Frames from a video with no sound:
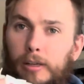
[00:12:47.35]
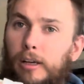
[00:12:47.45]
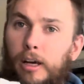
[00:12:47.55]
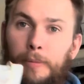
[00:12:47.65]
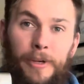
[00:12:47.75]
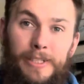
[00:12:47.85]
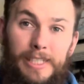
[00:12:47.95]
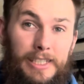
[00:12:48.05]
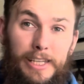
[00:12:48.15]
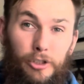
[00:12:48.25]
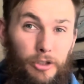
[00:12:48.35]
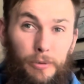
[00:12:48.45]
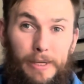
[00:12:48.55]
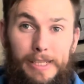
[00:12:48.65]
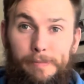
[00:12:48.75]
I'll be honest, these get chucked
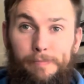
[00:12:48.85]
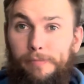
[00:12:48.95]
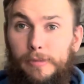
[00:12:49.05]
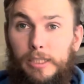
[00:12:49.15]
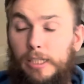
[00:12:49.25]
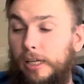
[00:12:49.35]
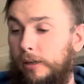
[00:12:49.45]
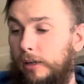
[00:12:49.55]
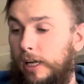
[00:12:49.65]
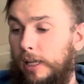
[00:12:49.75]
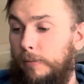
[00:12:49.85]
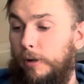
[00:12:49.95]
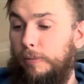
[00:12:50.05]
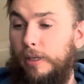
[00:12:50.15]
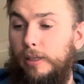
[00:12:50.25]
away. So they might
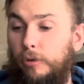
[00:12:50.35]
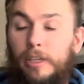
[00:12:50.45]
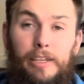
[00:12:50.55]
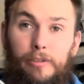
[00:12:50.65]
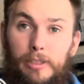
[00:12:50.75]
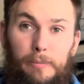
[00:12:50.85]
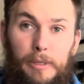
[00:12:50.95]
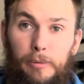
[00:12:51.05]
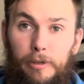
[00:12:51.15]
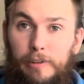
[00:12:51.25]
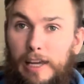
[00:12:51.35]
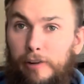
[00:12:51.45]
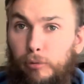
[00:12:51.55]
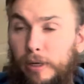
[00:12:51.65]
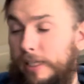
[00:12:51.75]
be or given to people if they have
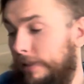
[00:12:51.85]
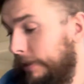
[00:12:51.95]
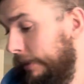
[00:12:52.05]
Wiis.